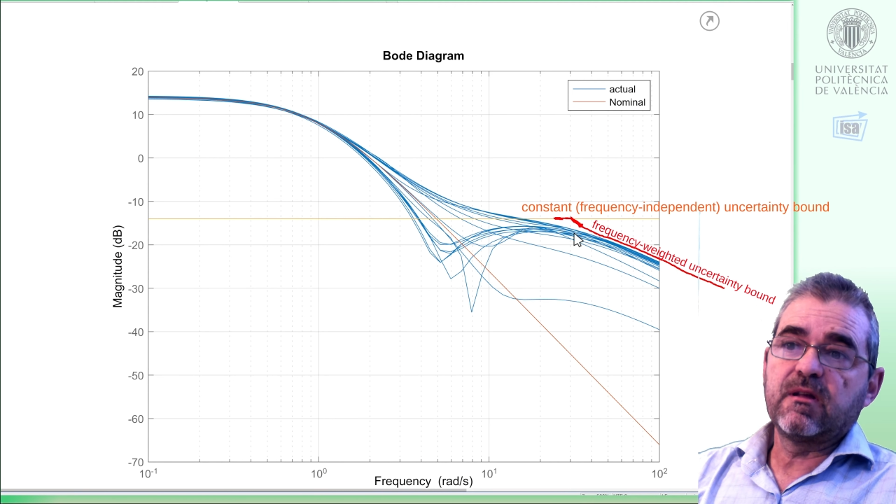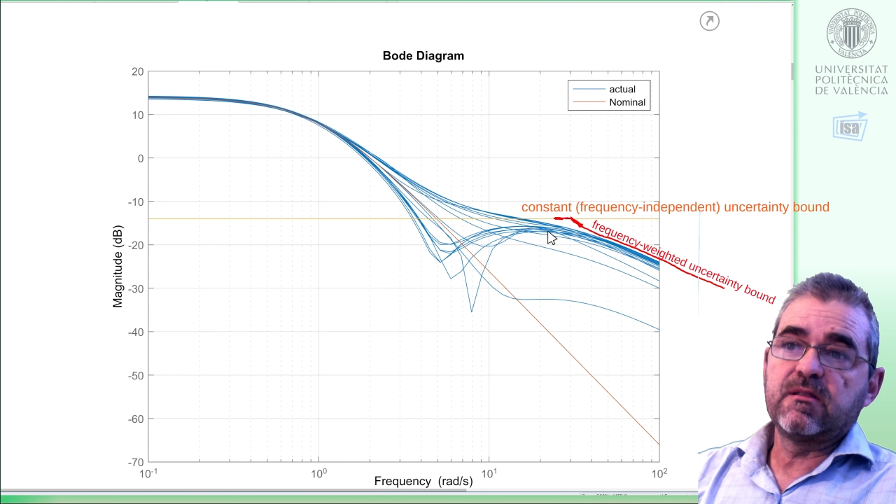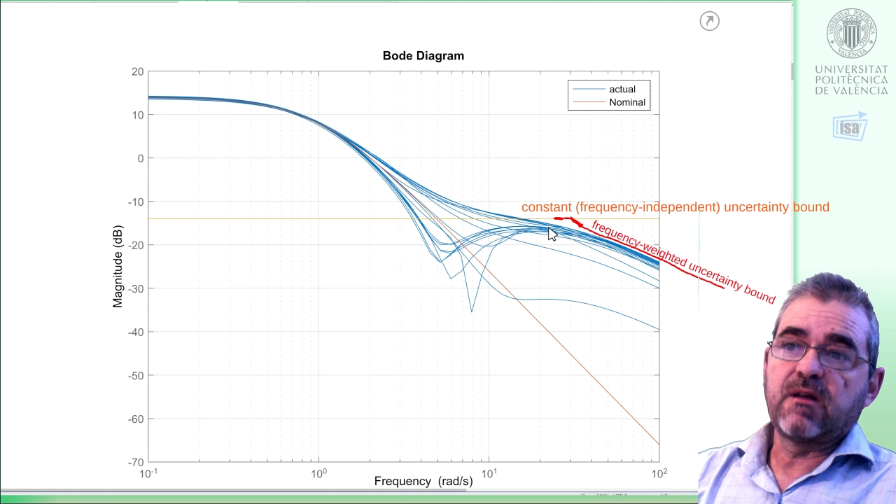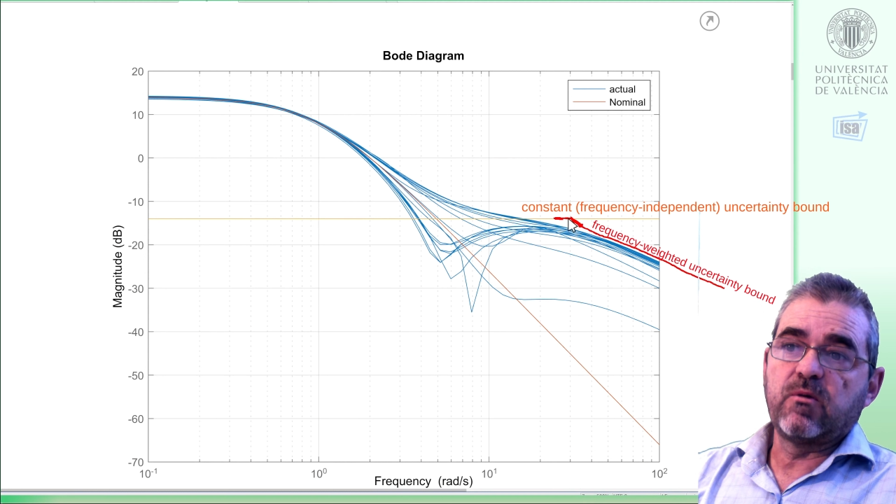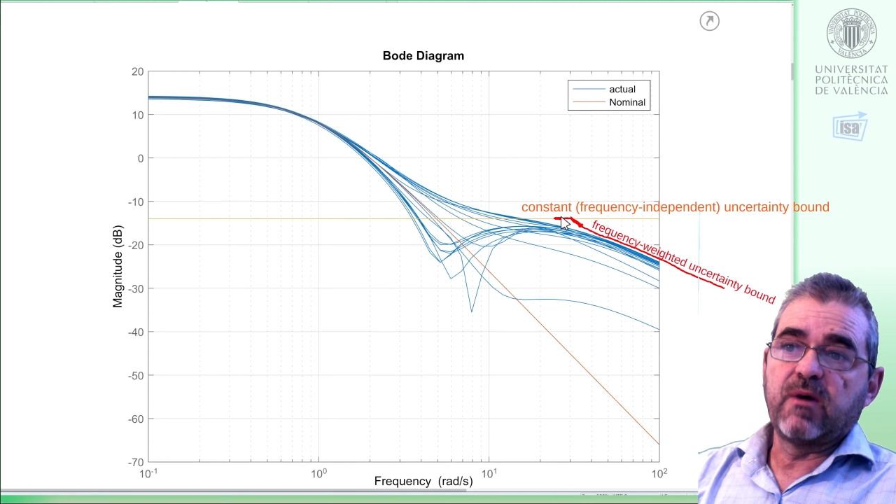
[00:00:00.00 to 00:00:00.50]

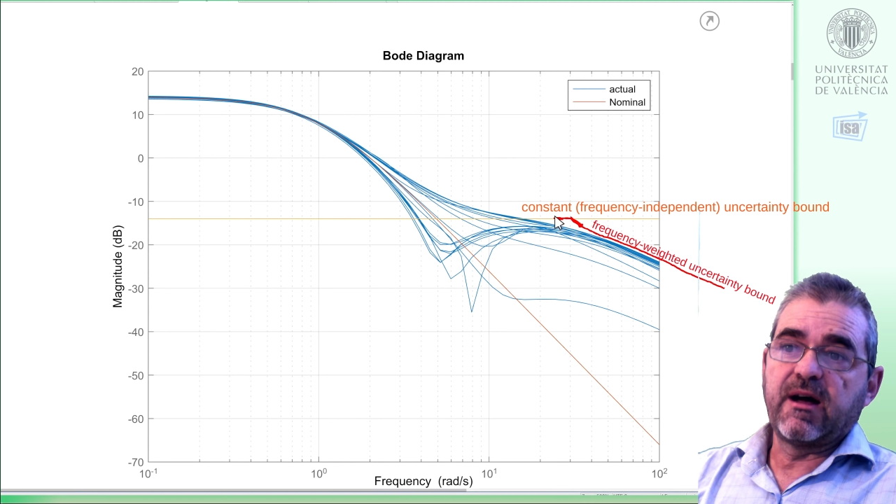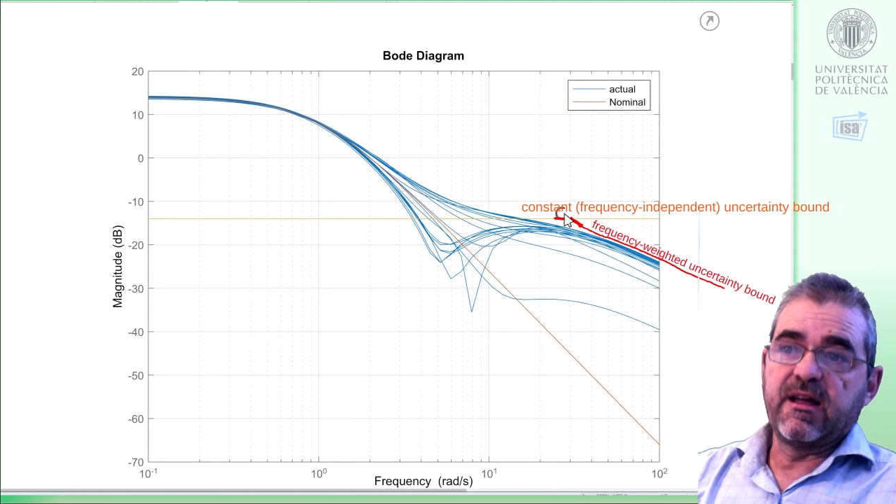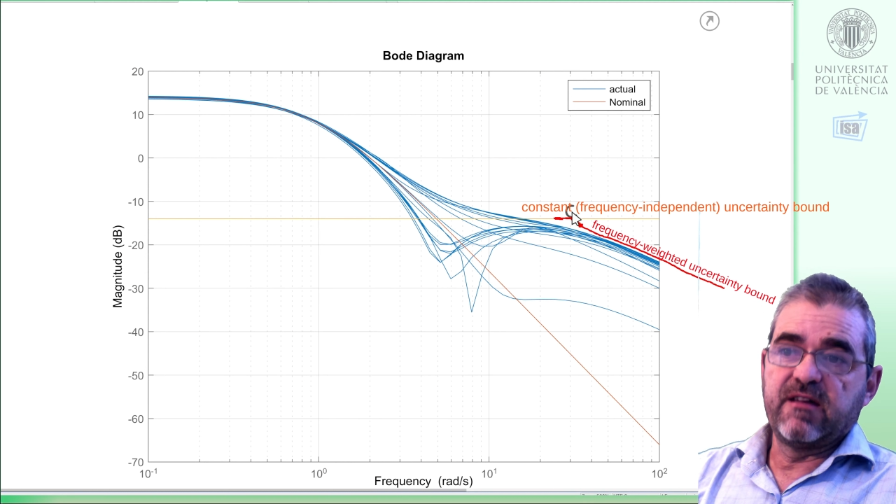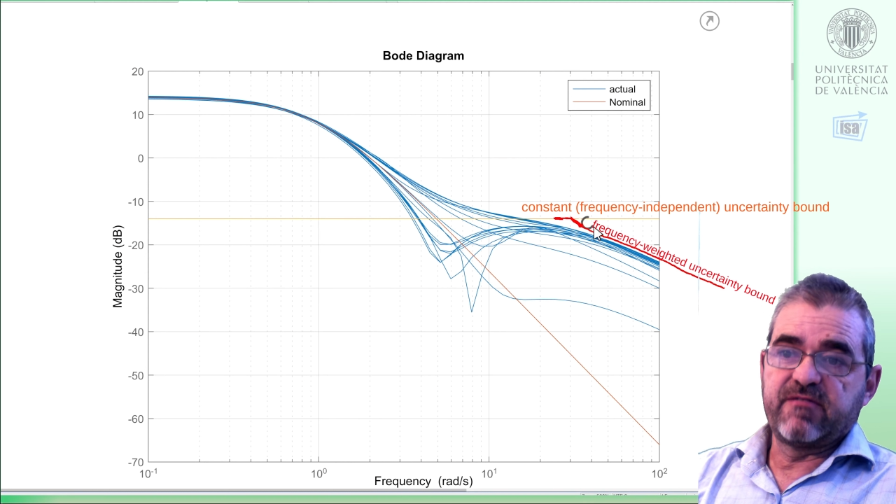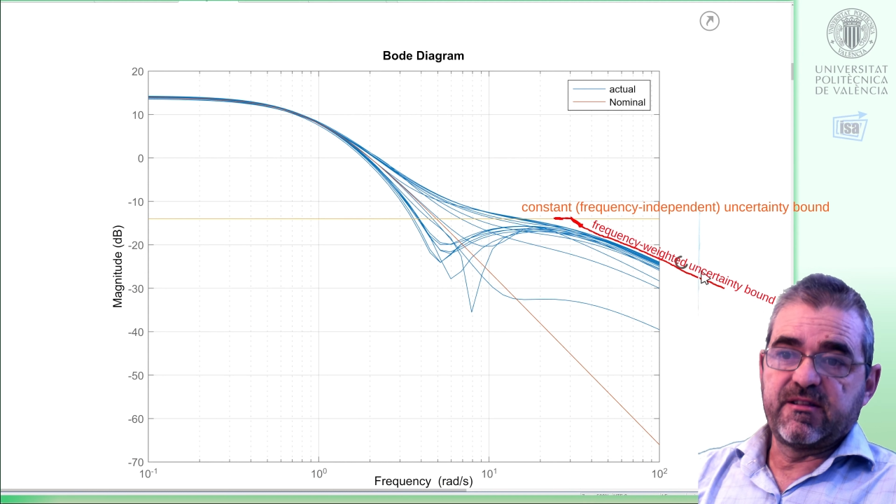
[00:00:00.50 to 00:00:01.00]
And now I
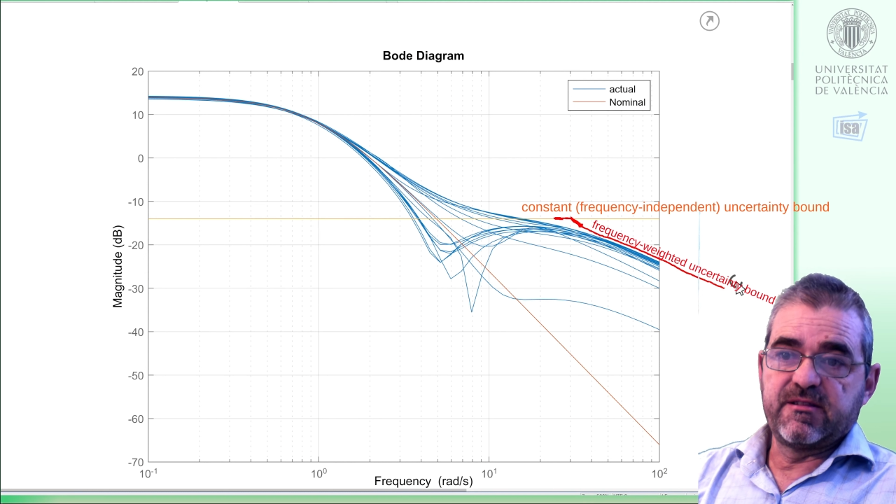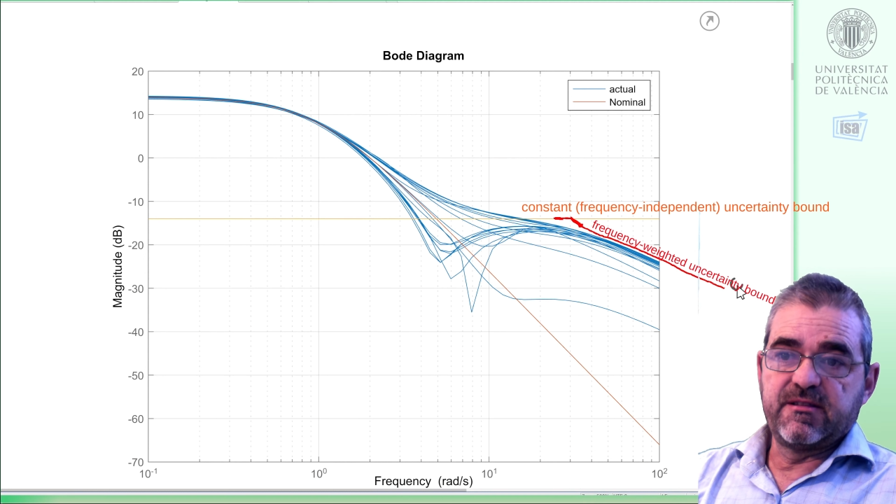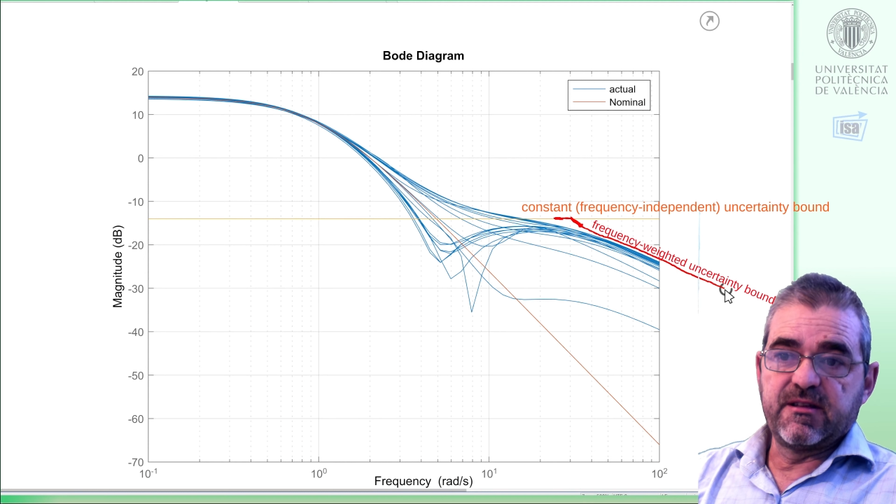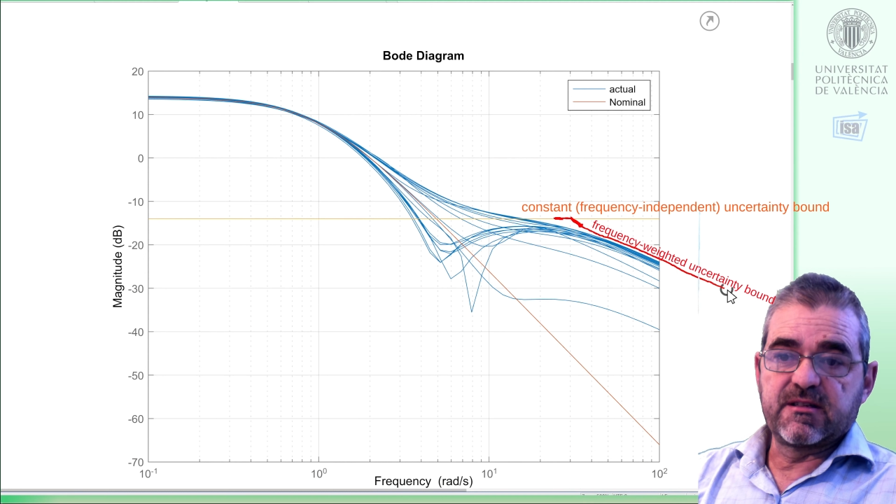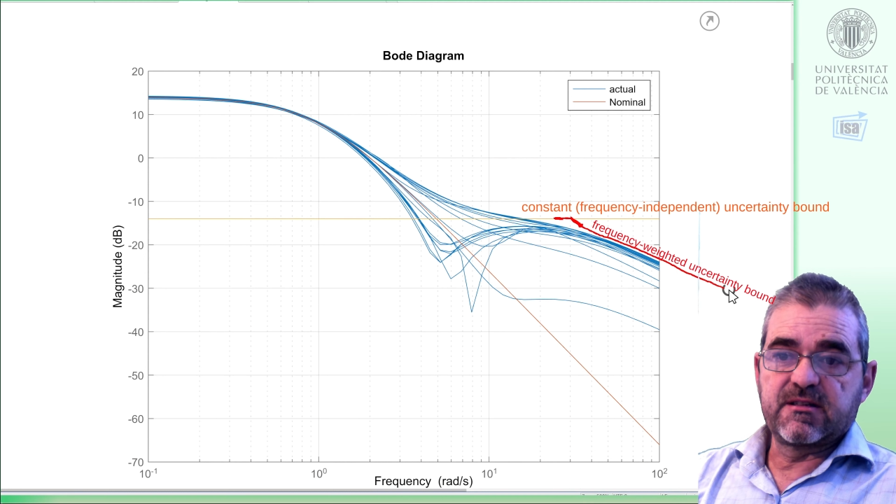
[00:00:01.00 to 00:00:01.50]
have added
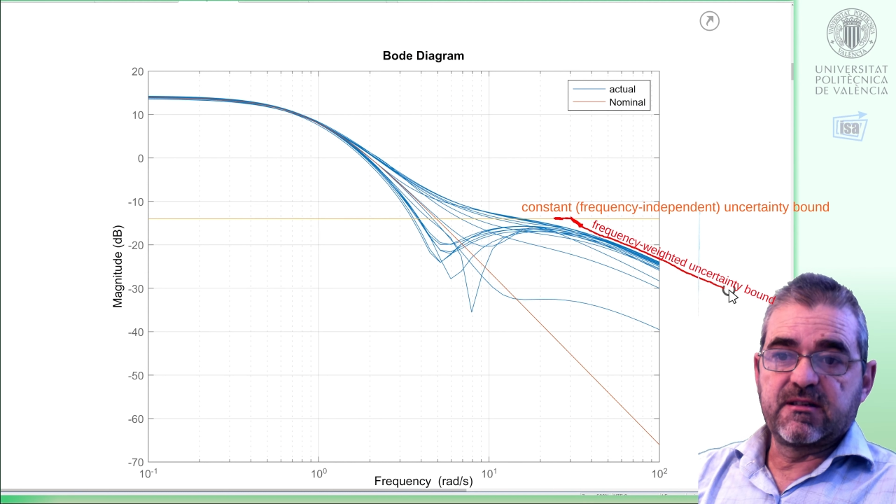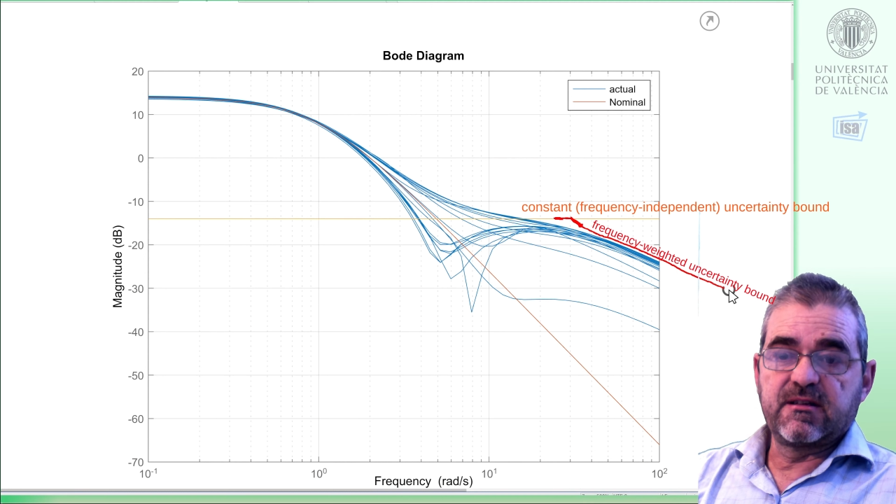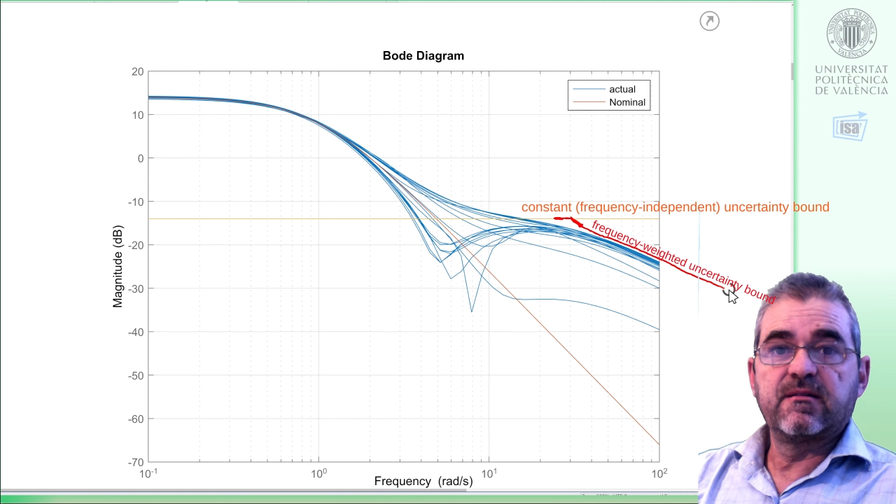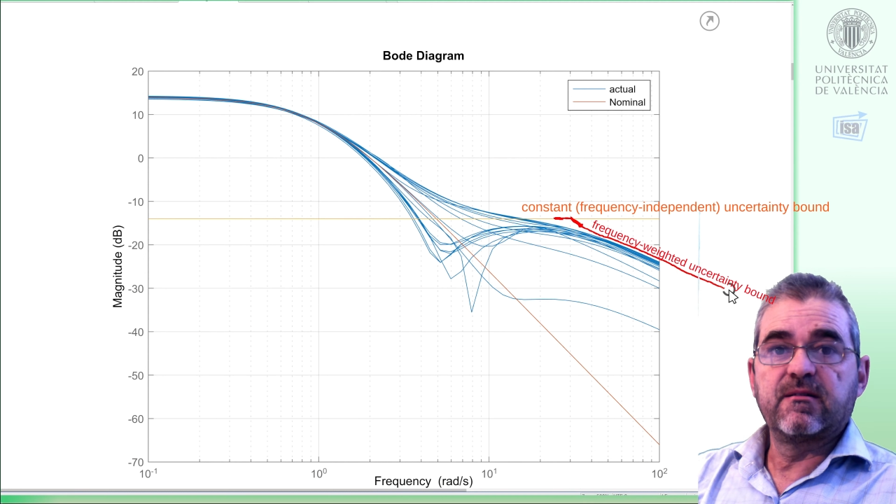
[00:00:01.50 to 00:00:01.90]
this